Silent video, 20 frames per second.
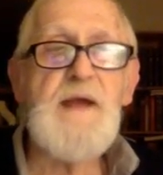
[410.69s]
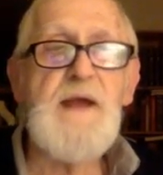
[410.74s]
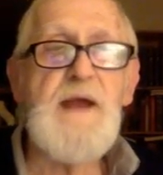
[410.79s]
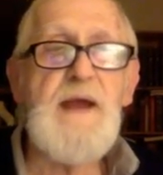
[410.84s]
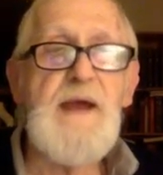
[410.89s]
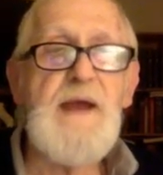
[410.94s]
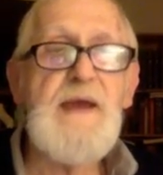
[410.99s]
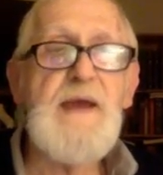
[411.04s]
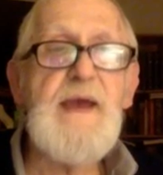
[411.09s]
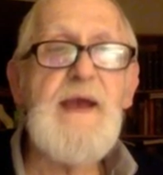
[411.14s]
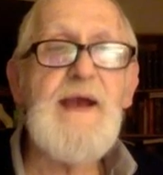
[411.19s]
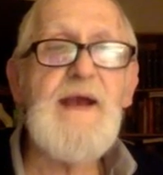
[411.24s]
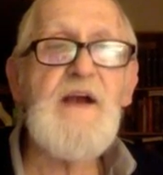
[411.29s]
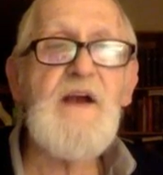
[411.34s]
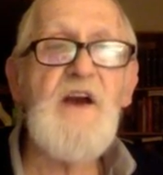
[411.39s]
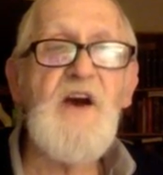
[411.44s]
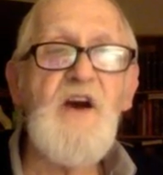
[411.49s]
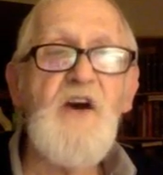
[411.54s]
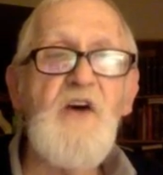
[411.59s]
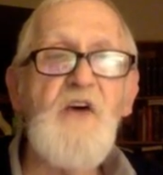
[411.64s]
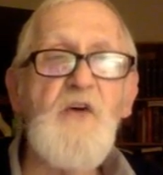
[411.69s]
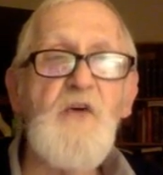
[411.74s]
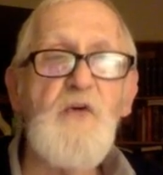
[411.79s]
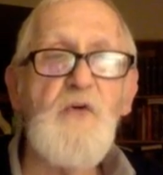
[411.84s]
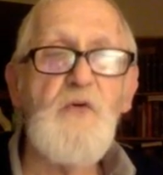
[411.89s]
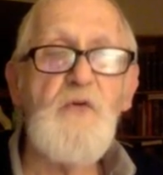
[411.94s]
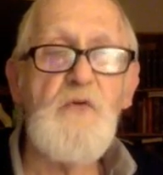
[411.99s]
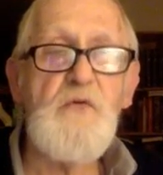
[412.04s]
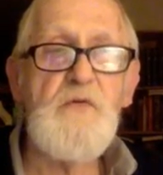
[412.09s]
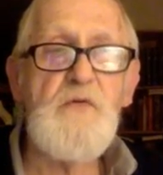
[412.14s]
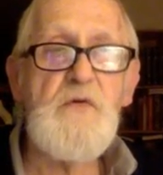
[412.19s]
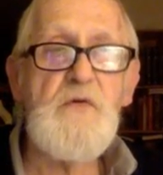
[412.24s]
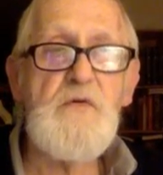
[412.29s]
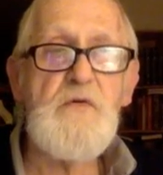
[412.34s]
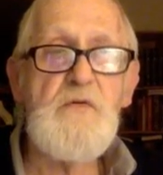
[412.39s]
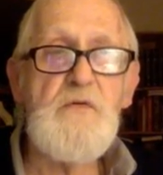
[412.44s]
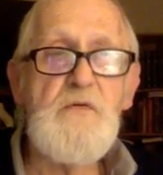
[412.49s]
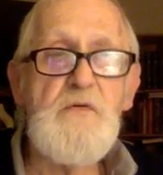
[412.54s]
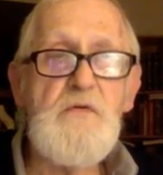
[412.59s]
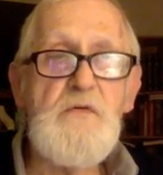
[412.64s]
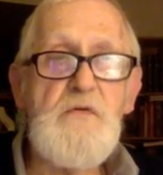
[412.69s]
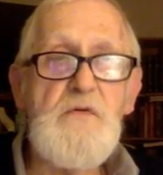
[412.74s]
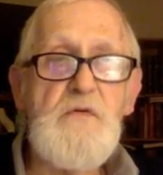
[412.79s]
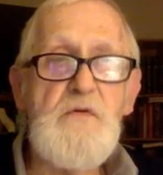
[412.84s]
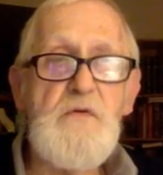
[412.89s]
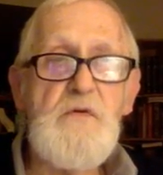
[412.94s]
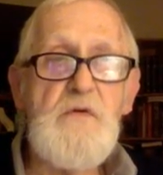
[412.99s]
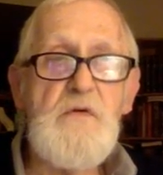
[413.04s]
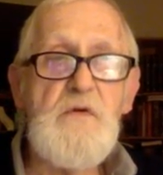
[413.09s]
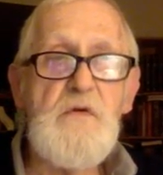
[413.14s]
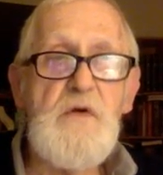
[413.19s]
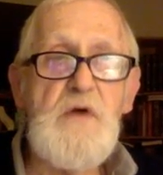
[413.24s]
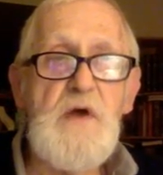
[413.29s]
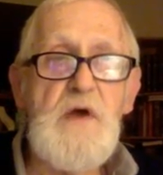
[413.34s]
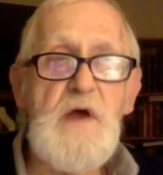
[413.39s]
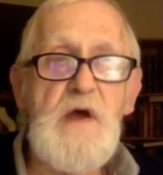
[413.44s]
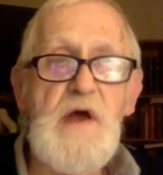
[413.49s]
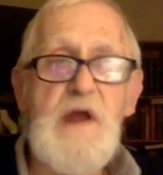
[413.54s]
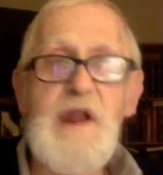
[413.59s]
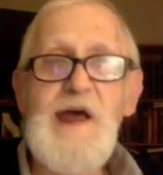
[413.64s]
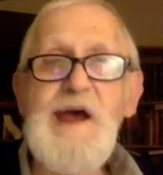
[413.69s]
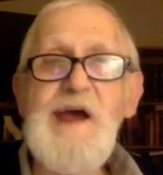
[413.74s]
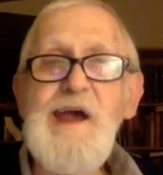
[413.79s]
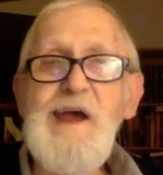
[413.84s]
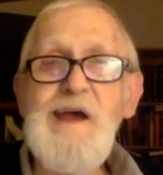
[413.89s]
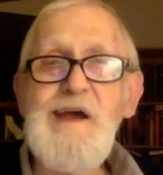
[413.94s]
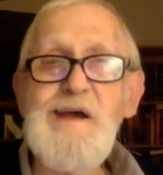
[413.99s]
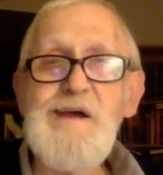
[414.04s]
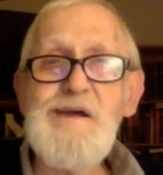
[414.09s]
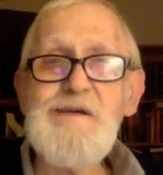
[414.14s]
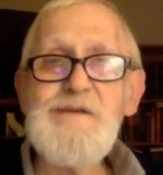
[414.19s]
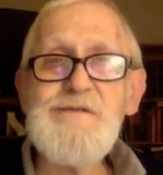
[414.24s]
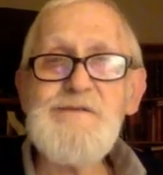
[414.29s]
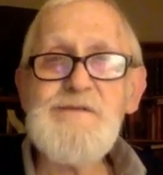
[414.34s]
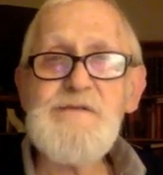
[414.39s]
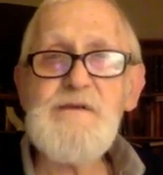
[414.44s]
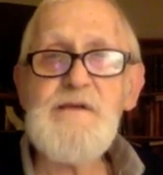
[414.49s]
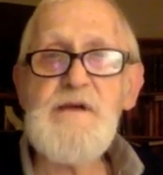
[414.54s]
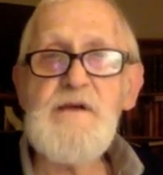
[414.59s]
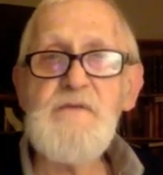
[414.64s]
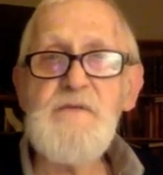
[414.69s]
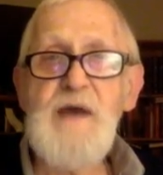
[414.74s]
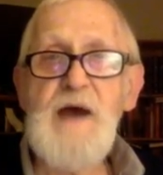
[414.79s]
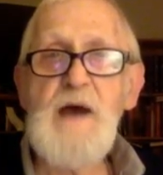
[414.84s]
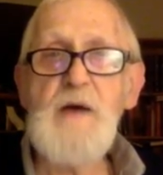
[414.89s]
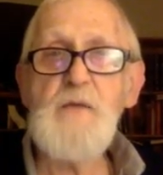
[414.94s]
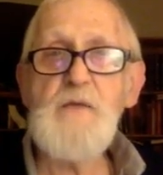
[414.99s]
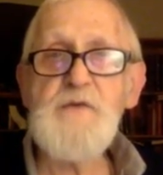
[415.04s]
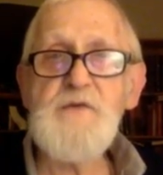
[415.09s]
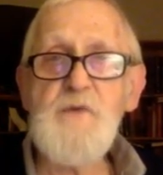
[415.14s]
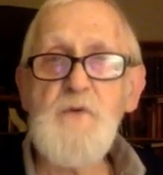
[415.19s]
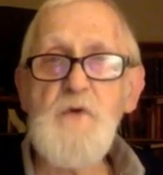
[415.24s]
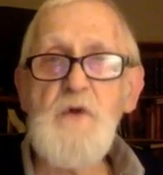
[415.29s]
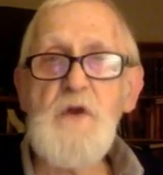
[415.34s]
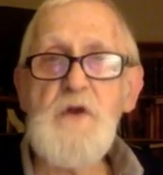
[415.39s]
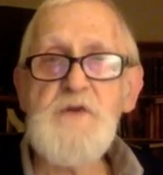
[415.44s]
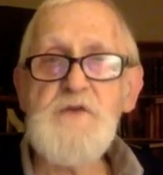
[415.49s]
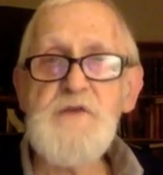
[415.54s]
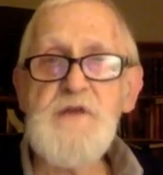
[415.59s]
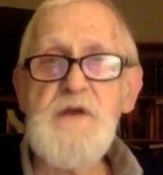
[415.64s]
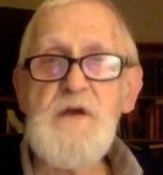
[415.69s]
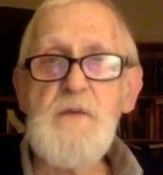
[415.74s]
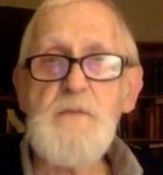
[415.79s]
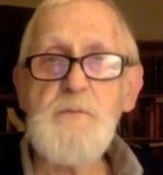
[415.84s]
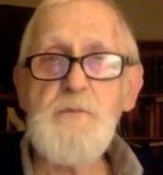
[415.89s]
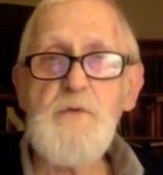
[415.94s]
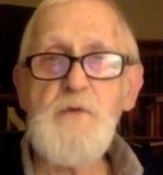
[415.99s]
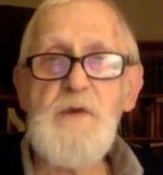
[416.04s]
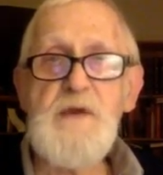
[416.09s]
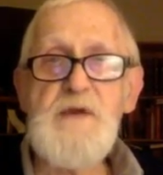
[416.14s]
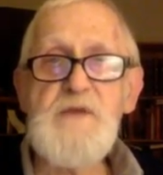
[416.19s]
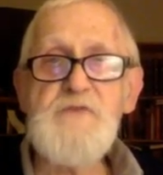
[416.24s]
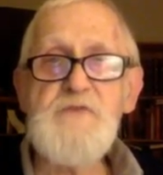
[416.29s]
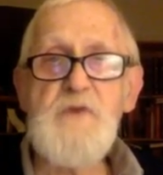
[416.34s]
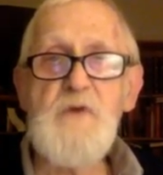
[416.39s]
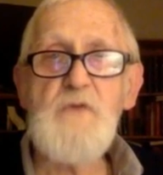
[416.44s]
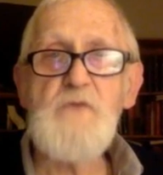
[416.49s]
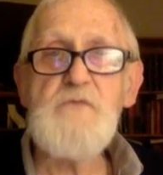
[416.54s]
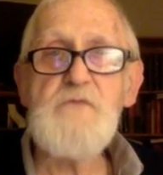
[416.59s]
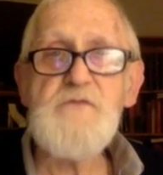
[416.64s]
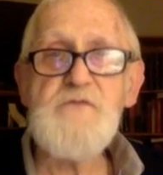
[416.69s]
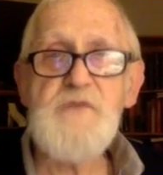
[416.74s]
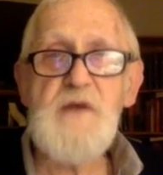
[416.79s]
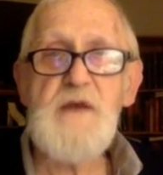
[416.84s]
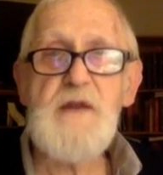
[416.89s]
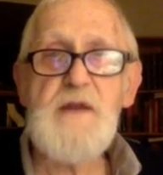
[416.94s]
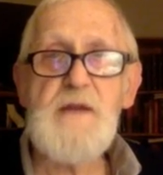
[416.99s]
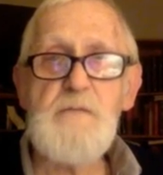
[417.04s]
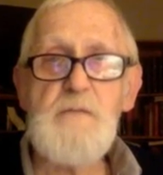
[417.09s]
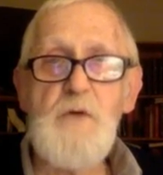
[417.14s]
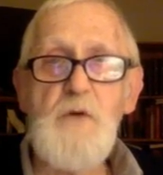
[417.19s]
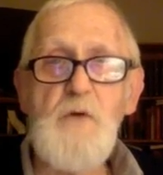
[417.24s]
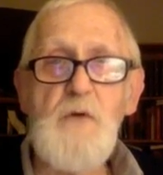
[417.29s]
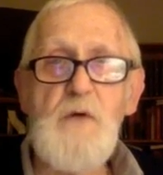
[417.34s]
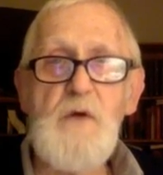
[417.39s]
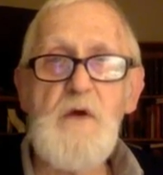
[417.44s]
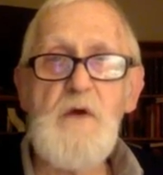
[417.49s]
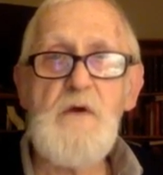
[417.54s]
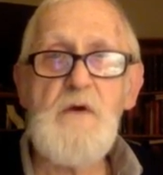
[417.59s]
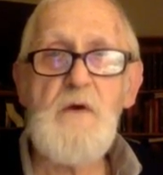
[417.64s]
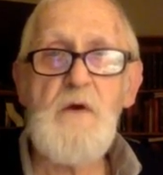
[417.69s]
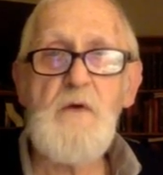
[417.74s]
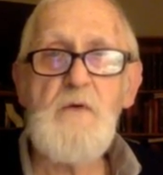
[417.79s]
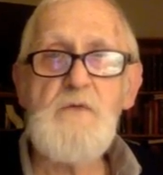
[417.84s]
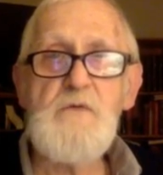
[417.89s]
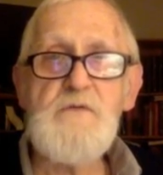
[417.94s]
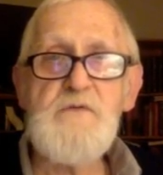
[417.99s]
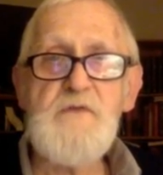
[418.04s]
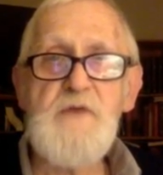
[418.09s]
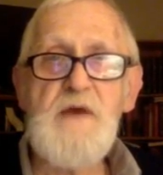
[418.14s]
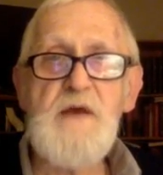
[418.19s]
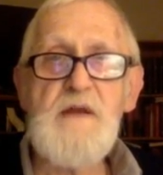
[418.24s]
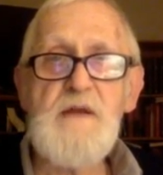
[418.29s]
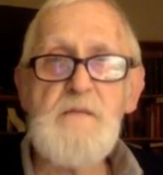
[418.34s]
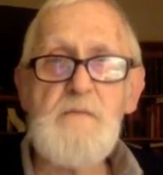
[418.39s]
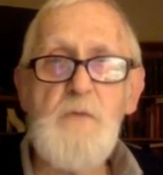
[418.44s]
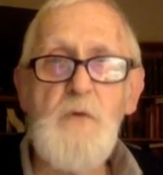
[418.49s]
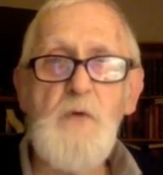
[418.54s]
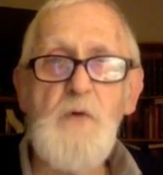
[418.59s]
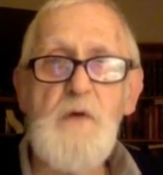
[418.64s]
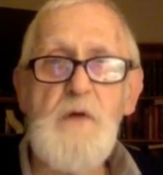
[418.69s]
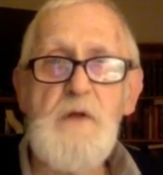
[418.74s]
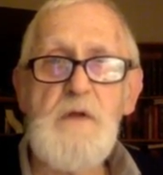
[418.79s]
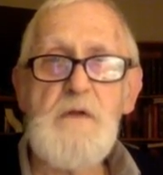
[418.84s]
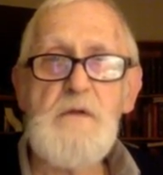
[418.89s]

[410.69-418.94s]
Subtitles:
He had called and asked if I was going to still preach on Sunday morning.